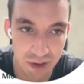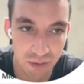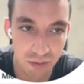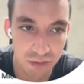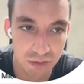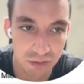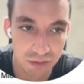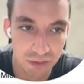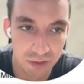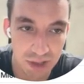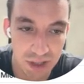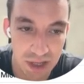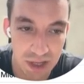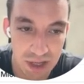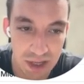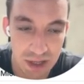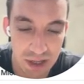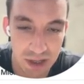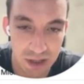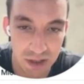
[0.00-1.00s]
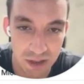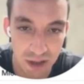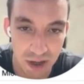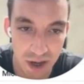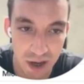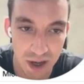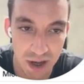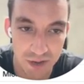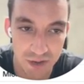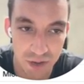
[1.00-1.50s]
out the
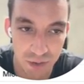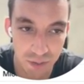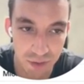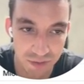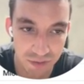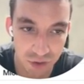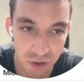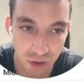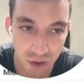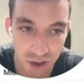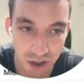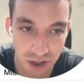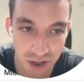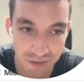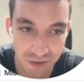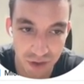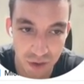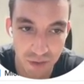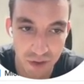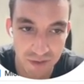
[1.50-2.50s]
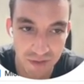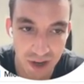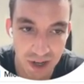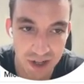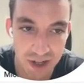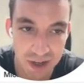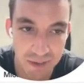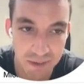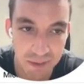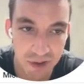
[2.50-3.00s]
so we've got a few
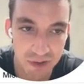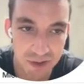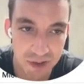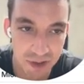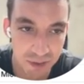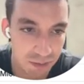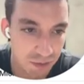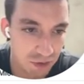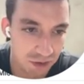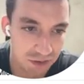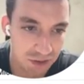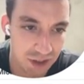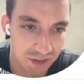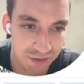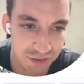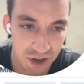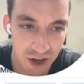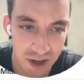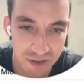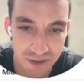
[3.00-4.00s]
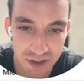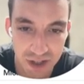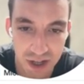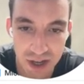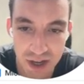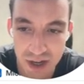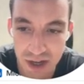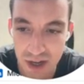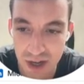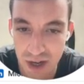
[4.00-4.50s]
valid emails. I think we've got 5 in
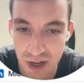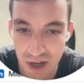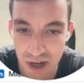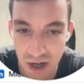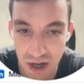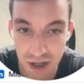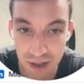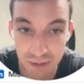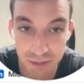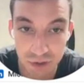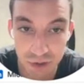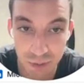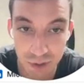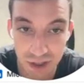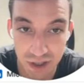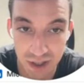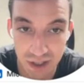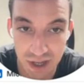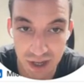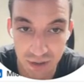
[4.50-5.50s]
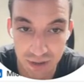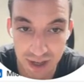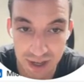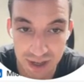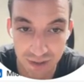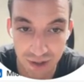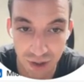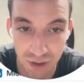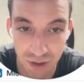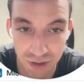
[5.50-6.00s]
there. So we can now
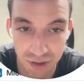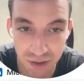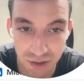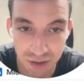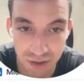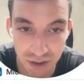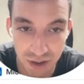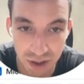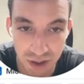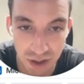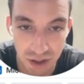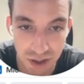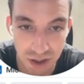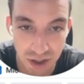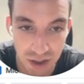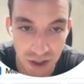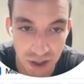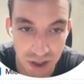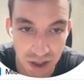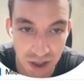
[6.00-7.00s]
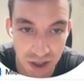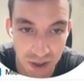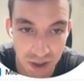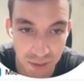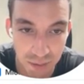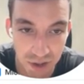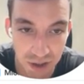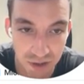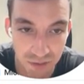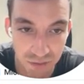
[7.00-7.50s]
carry on and
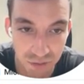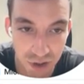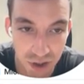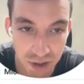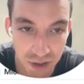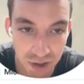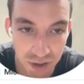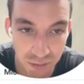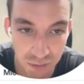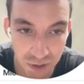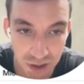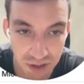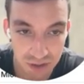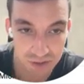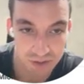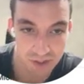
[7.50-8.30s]
we can run and we can